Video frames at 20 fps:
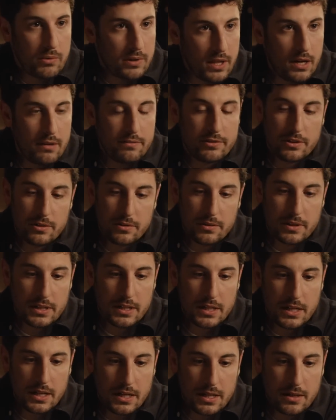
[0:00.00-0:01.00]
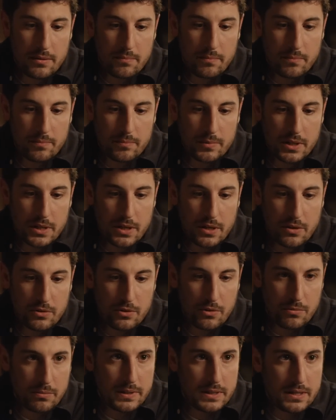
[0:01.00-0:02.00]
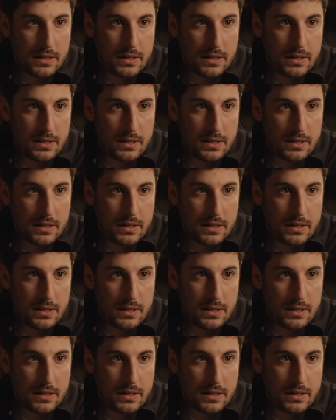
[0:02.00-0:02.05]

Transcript: We love you, and you'll be